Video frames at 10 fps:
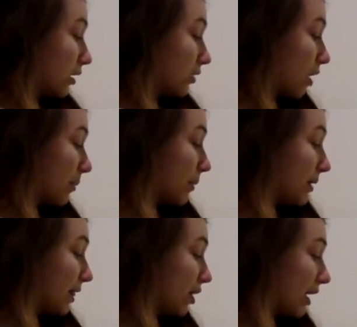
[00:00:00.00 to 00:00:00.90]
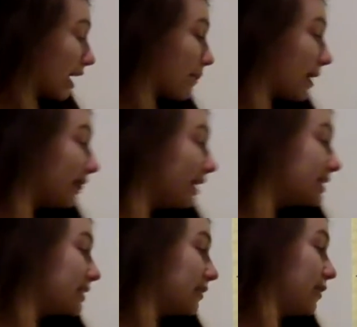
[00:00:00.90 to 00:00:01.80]
So I'm going to be looking at my
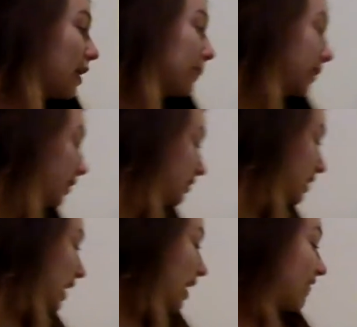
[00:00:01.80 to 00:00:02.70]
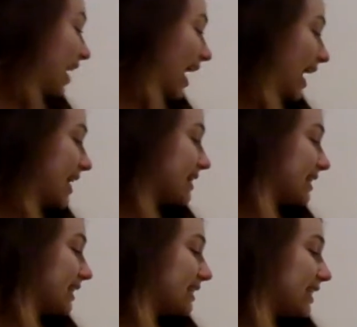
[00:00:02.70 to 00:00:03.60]
list of numbers. I have 8,
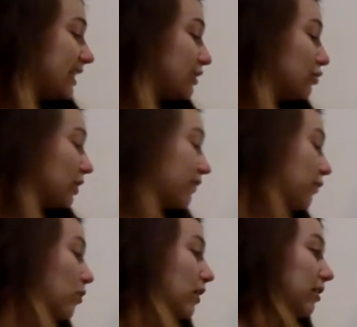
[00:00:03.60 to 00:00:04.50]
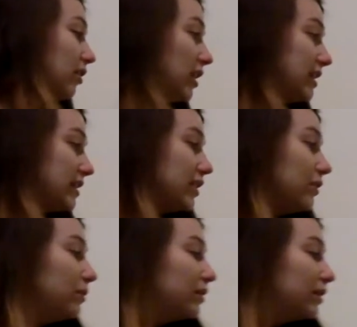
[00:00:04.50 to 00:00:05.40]
16, 24, 32,
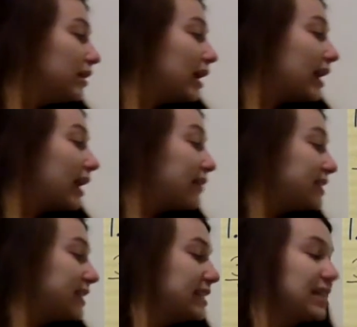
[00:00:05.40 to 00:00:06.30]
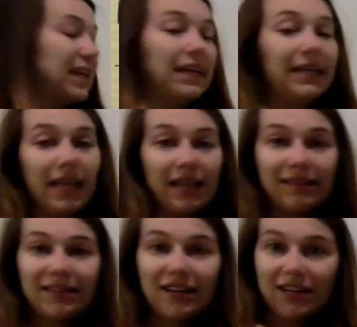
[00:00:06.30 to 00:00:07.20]
and I have 16
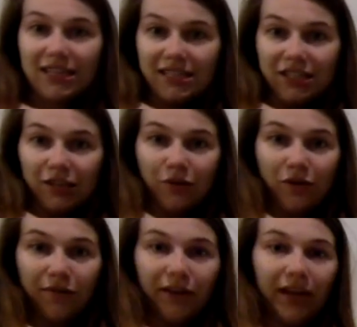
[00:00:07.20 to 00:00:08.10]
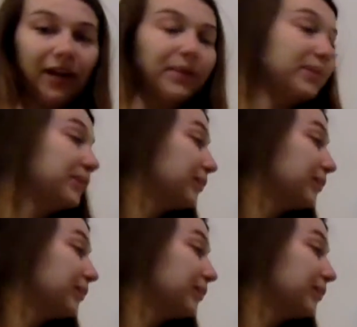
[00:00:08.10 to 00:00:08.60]
and 32 over here.